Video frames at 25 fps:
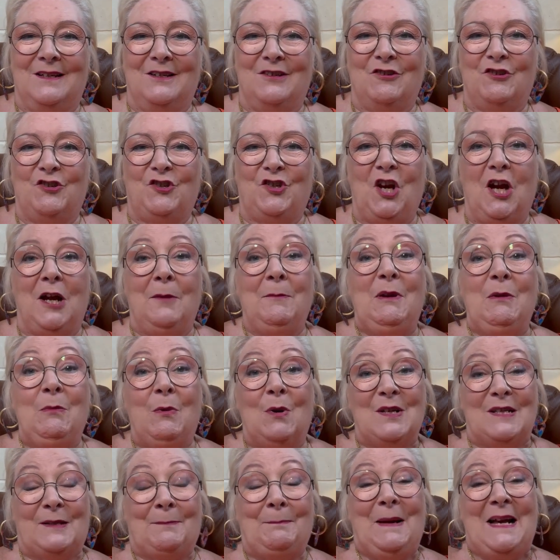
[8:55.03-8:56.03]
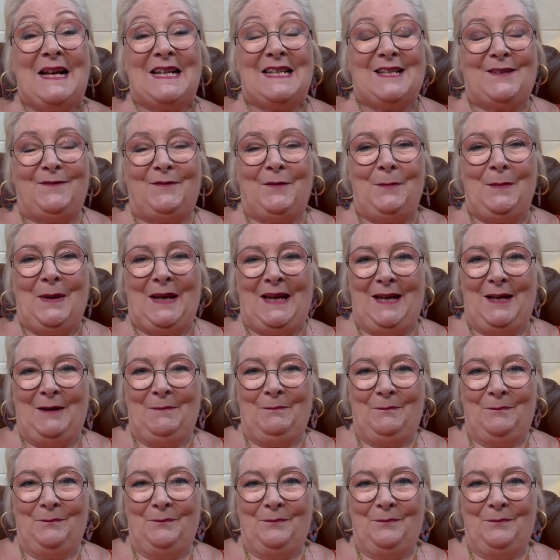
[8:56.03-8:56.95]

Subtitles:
Show me what's best for me.